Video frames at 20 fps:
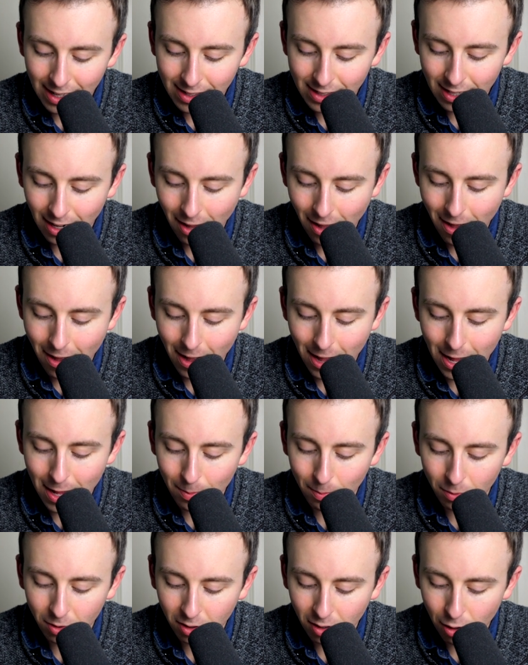
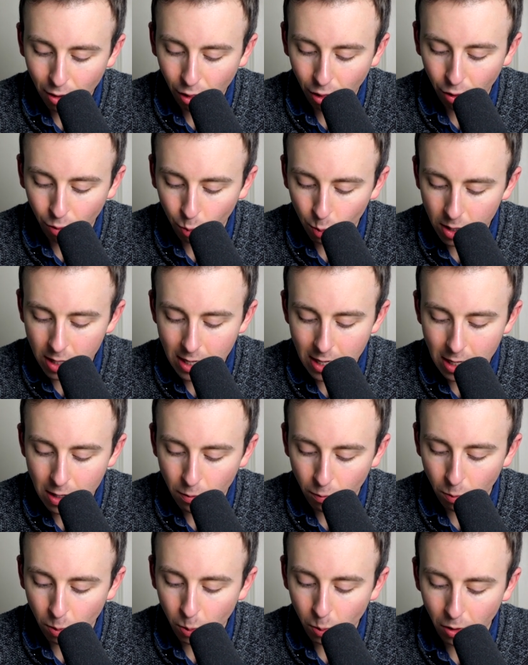times 3
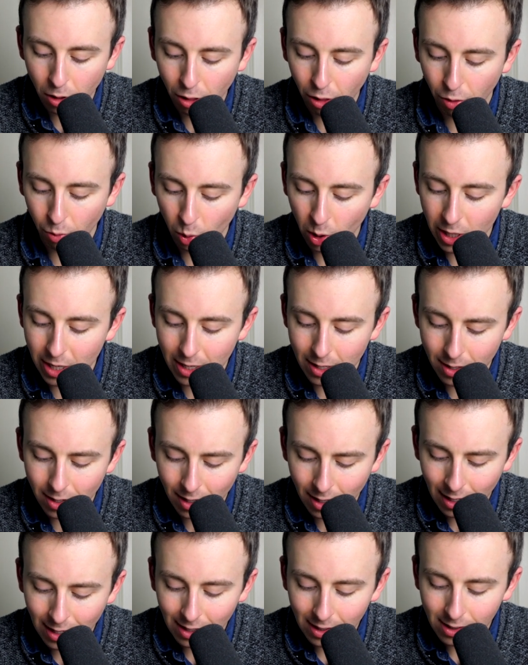root
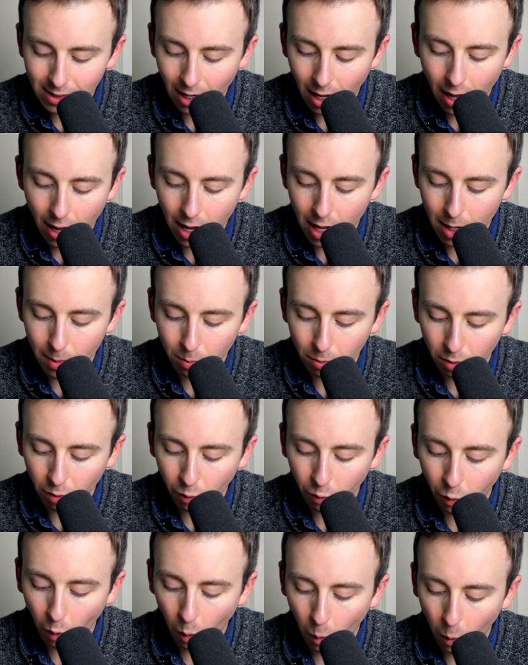3 times
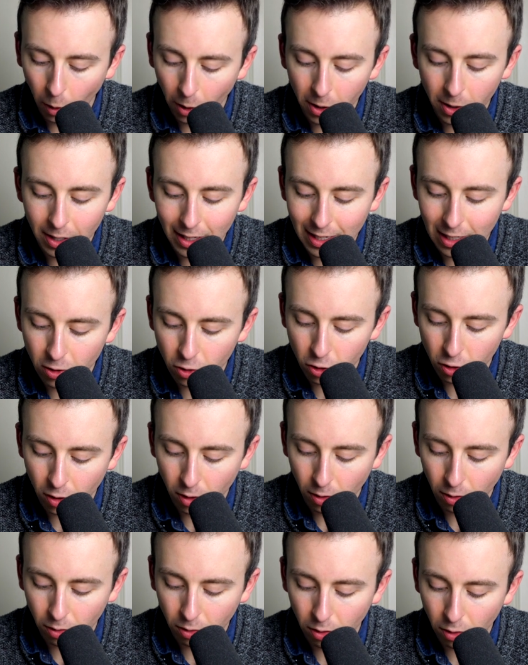4
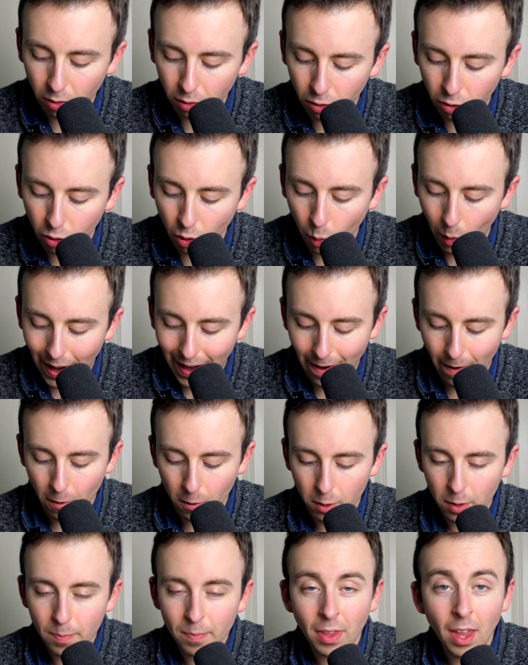inches squared.